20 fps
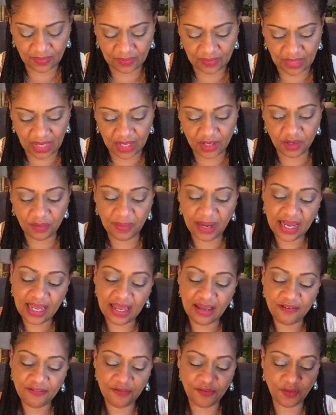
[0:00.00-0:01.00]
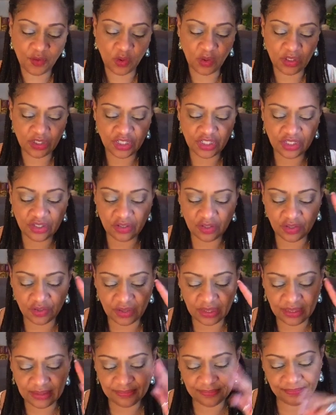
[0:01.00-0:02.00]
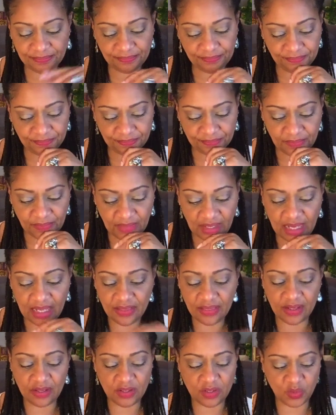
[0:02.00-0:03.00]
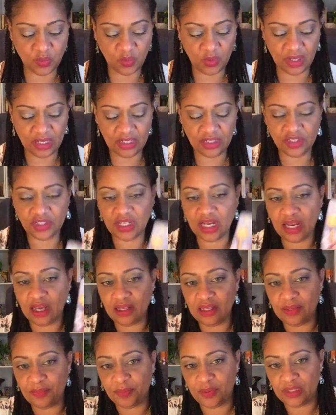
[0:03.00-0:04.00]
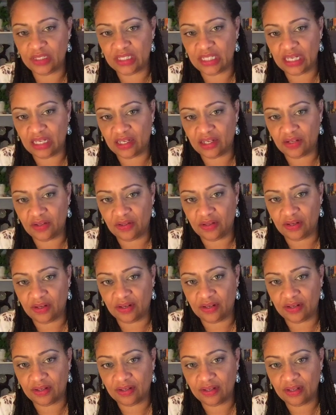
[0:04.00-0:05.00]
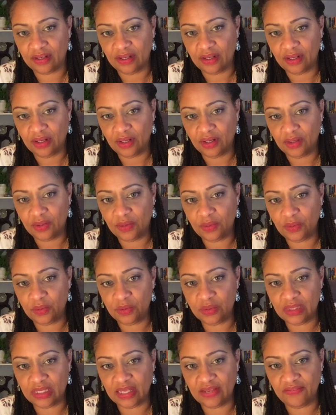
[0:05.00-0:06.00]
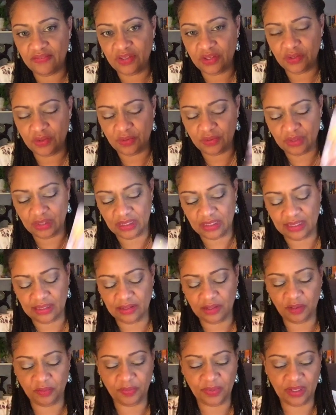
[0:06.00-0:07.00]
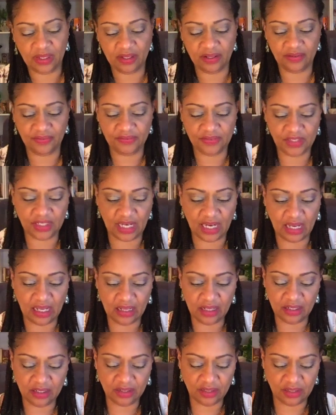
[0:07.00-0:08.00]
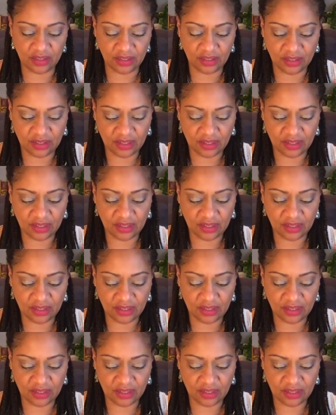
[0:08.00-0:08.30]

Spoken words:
And you might have 4 children, and there's one child in particular who's giving you this little bit of challenge.